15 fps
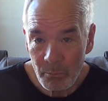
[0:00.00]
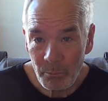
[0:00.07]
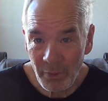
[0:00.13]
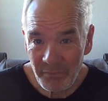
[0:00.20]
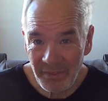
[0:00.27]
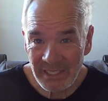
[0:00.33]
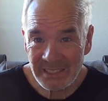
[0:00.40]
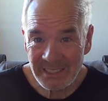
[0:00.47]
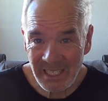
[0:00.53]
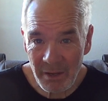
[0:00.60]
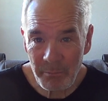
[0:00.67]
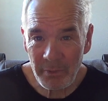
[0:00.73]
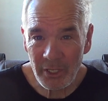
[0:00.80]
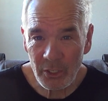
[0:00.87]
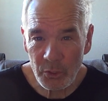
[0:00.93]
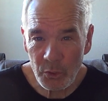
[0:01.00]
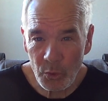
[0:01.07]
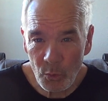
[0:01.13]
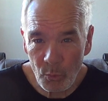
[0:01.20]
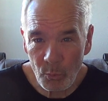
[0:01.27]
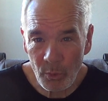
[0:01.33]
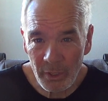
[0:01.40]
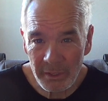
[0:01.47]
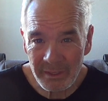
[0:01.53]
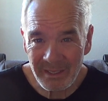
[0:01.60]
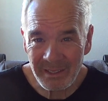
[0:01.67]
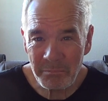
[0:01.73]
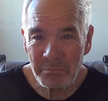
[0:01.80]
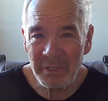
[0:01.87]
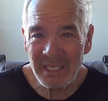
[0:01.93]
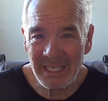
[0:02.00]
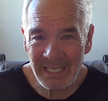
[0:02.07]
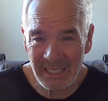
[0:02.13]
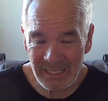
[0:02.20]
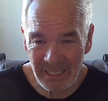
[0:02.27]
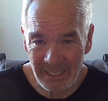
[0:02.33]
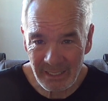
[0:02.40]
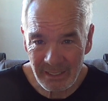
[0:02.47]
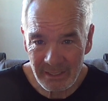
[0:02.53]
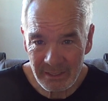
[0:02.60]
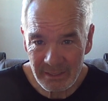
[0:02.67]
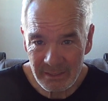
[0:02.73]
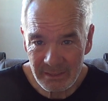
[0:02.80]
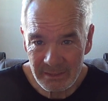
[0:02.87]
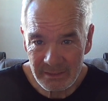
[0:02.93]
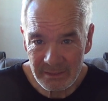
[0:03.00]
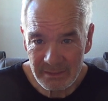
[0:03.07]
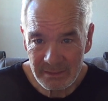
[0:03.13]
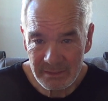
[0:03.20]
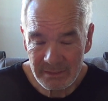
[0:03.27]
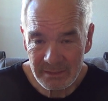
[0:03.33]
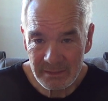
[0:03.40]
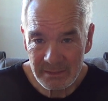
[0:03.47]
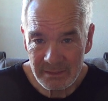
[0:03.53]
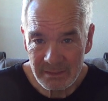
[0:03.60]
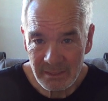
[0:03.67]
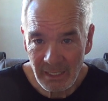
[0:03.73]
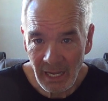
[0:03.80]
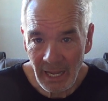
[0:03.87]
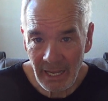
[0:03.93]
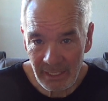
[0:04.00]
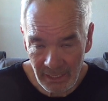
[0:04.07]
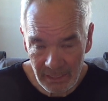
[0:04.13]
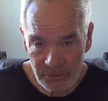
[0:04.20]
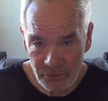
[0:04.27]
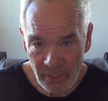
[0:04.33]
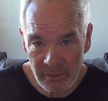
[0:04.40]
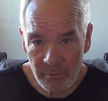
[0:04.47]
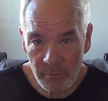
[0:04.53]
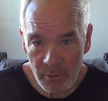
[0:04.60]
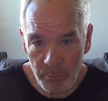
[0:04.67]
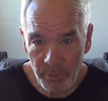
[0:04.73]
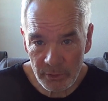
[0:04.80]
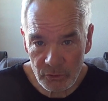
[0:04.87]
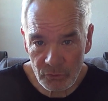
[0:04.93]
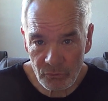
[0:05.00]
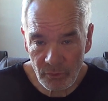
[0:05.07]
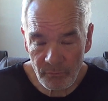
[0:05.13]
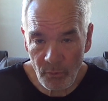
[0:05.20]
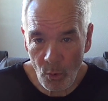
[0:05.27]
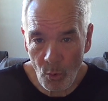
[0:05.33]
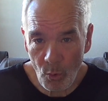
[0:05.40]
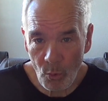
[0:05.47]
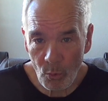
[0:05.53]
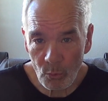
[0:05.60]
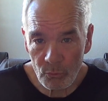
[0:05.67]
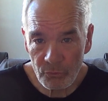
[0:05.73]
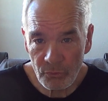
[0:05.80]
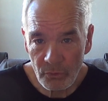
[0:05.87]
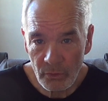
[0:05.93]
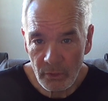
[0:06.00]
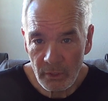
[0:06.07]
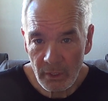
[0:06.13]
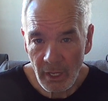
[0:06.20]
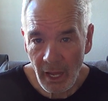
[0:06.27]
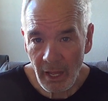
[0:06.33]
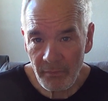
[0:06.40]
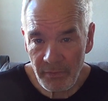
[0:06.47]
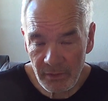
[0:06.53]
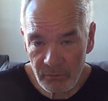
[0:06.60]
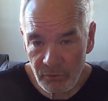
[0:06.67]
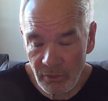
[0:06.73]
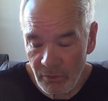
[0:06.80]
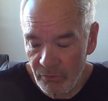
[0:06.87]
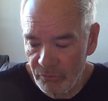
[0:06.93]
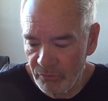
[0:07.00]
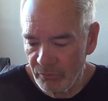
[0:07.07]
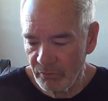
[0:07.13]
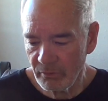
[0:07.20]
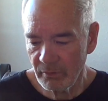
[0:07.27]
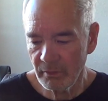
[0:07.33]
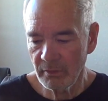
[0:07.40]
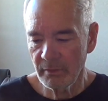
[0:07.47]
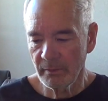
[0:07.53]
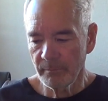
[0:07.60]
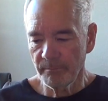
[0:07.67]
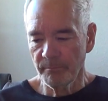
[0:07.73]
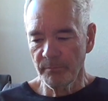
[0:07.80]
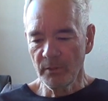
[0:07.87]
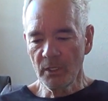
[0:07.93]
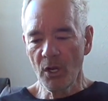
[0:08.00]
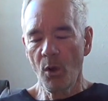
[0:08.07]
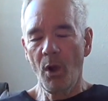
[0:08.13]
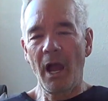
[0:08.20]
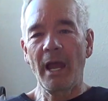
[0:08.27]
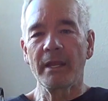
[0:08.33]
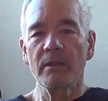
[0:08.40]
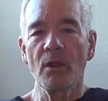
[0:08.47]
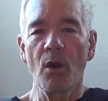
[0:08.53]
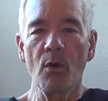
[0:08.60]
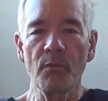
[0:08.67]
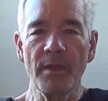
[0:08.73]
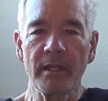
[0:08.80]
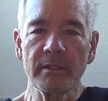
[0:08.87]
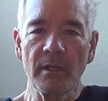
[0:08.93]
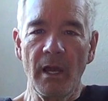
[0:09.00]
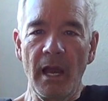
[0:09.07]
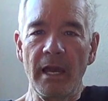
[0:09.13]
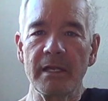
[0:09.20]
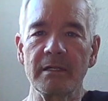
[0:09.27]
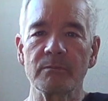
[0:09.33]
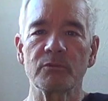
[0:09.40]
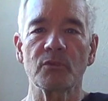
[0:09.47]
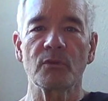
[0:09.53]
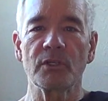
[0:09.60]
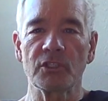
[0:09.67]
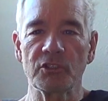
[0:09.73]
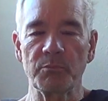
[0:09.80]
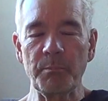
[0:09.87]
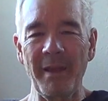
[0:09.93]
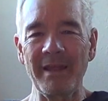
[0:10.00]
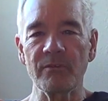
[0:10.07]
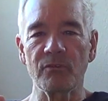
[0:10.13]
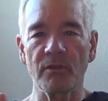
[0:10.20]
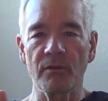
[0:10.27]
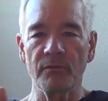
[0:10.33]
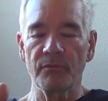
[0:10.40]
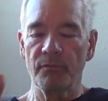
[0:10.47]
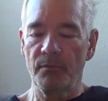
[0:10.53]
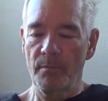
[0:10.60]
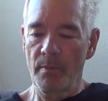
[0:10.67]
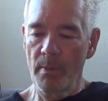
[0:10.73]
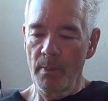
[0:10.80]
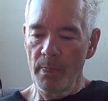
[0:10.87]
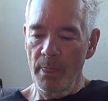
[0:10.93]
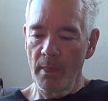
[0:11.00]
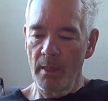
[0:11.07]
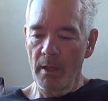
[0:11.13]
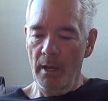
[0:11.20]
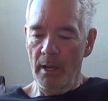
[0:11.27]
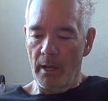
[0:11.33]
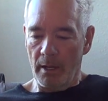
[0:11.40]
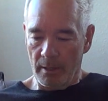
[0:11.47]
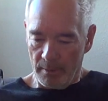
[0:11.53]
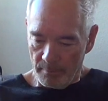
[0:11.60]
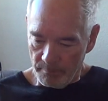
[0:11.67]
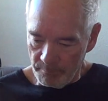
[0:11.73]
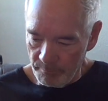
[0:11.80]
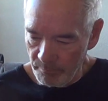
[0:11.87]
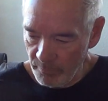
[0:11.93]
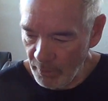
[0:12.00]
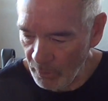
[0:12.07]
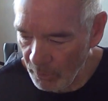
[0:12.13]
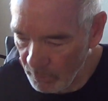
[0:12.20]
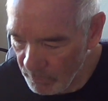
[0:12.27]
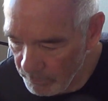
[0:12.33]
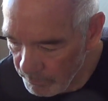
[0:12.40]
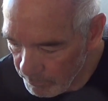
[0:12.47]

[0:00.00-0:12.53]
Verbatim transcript: But they sent me a new one immediately. I, I sent them the pictures of the holes. This is, you know, I know that the items are expensive. Um, they're